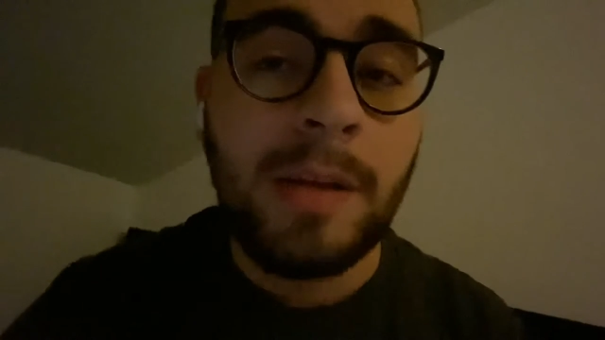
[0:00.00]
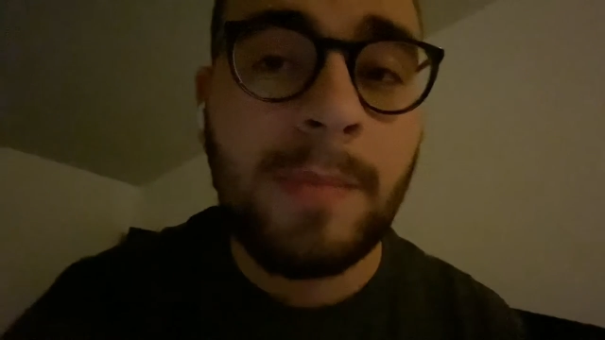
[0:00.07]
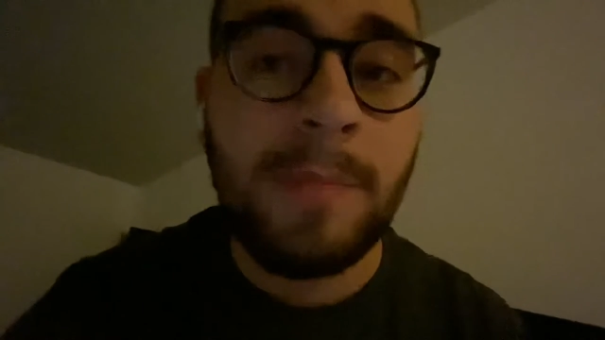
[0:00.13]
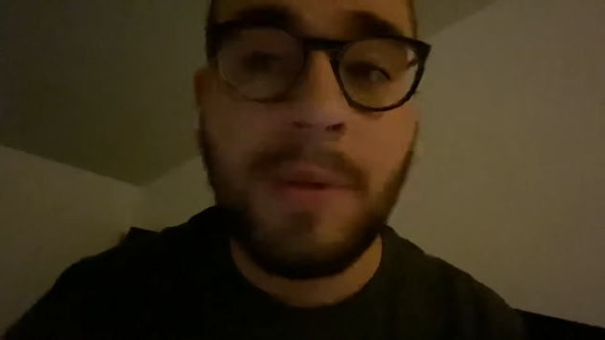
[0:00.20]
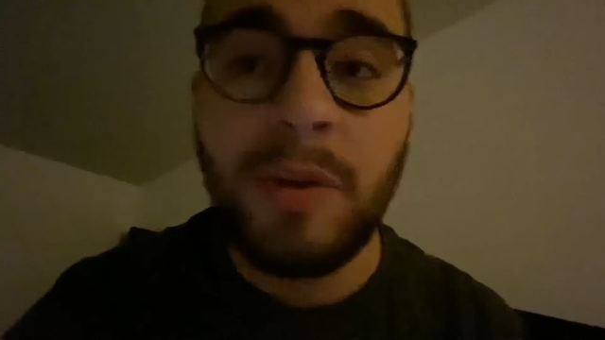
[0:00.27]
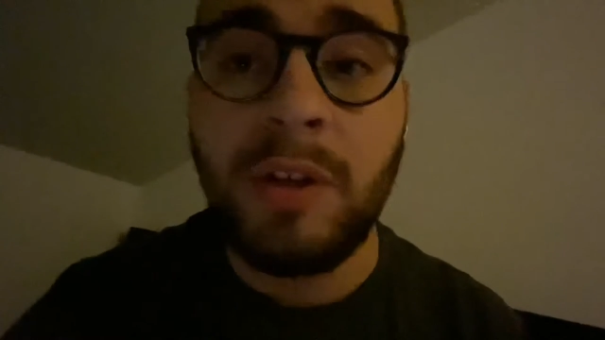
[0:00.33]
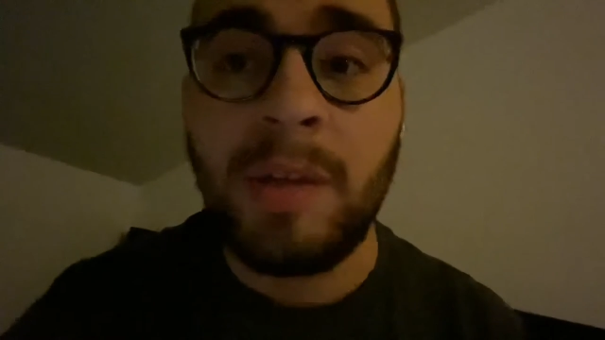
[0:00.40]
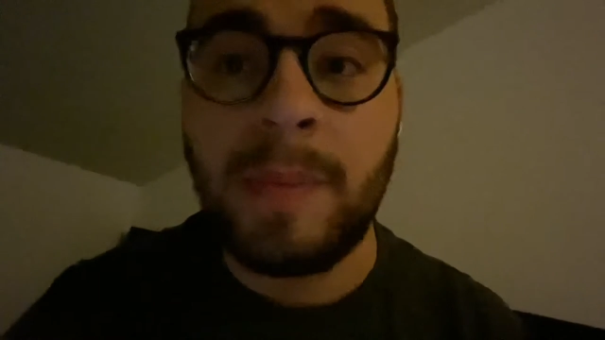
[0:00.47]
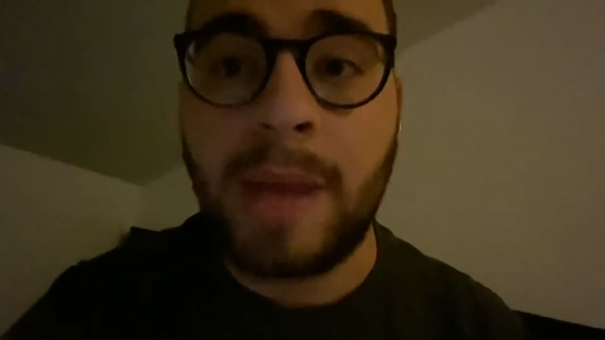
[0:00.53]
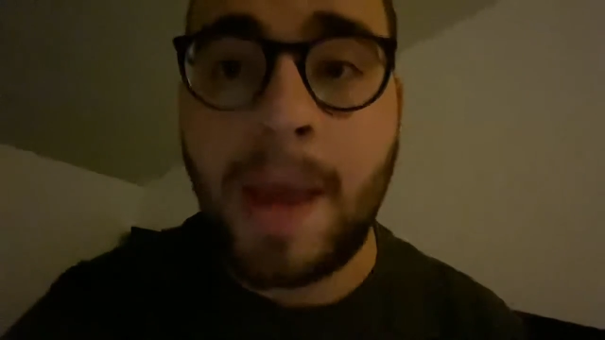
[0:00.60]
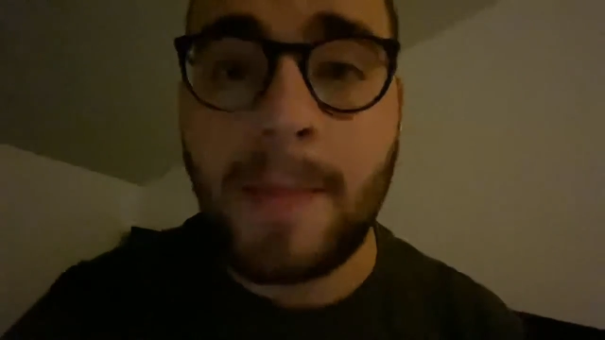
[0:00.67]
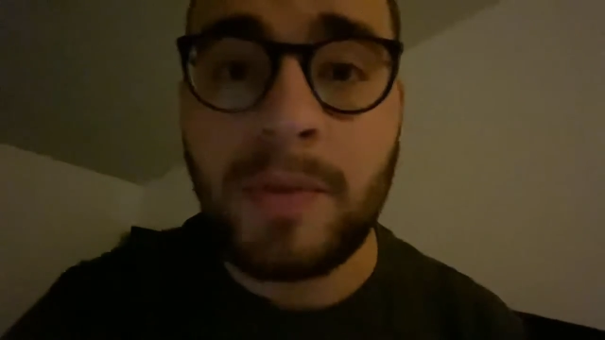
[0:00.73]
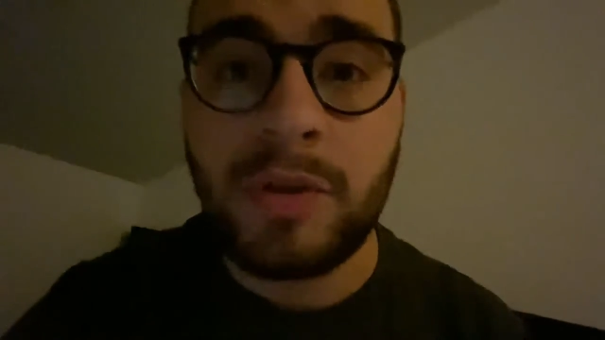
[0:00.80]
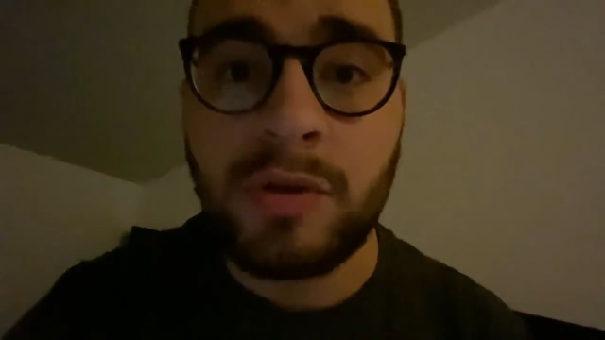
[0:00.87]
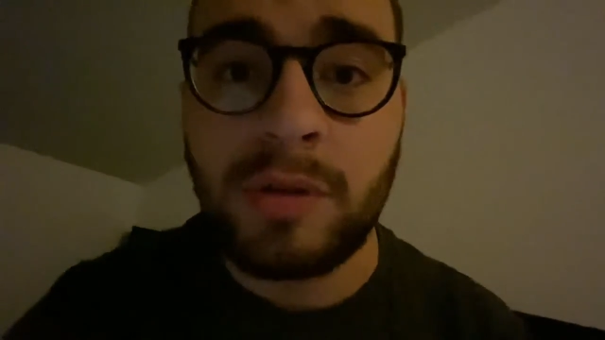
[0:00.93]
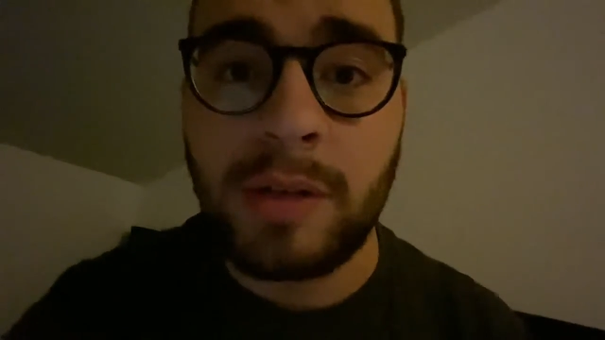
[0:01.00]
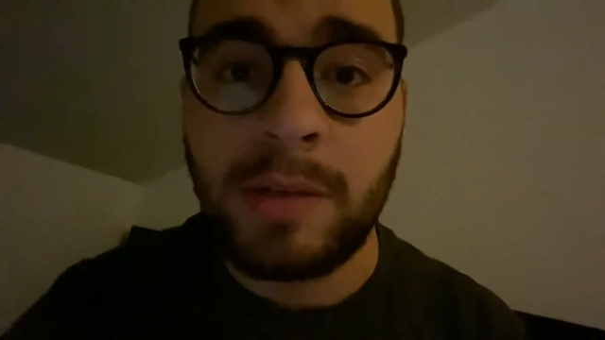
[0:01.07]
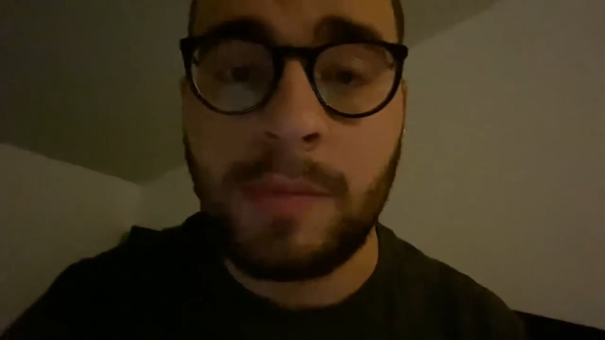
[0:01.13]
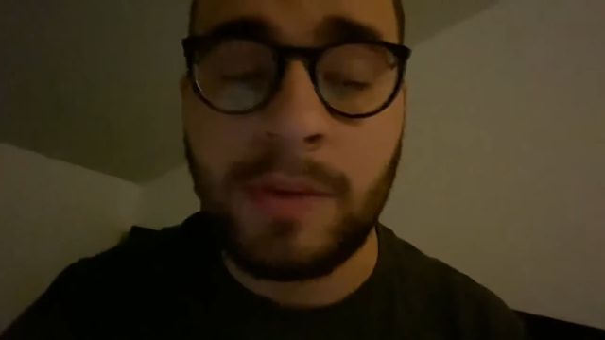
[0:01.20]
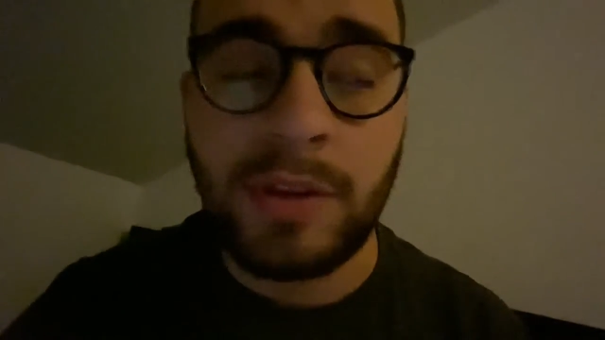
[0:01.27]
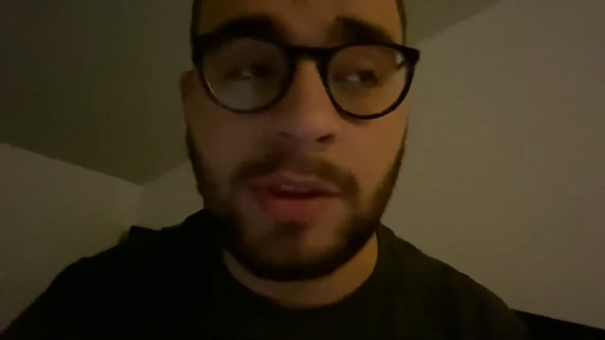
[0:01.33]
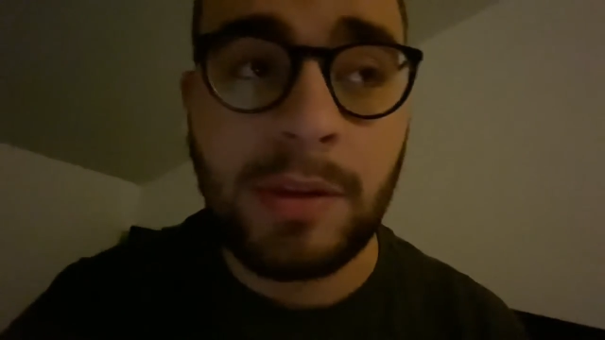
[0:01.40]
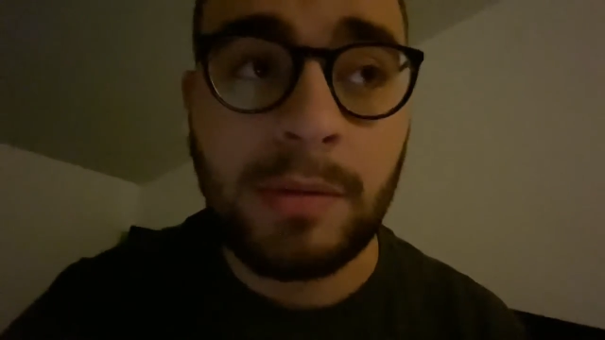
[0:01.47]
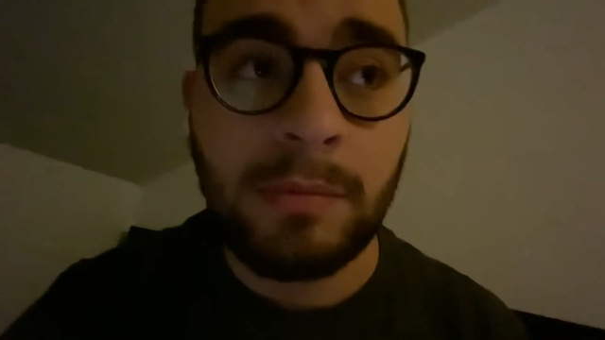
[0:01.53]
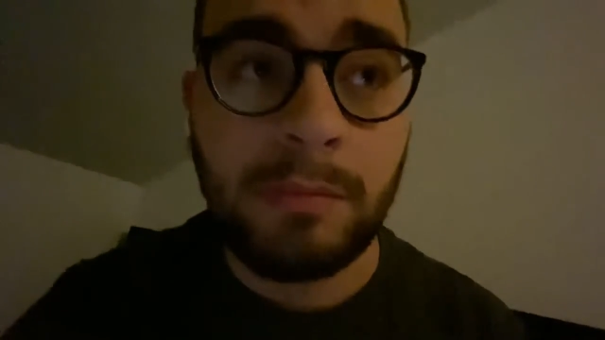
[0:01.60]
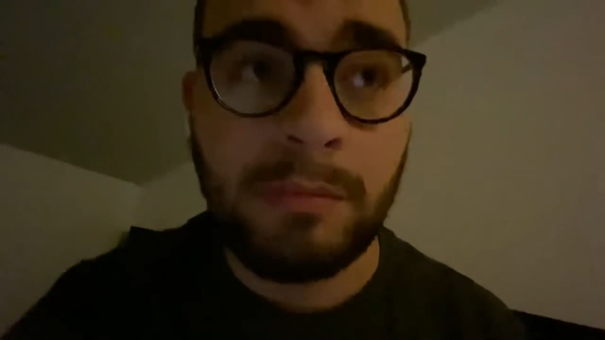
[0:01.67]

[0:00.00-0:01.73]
build up chemistry with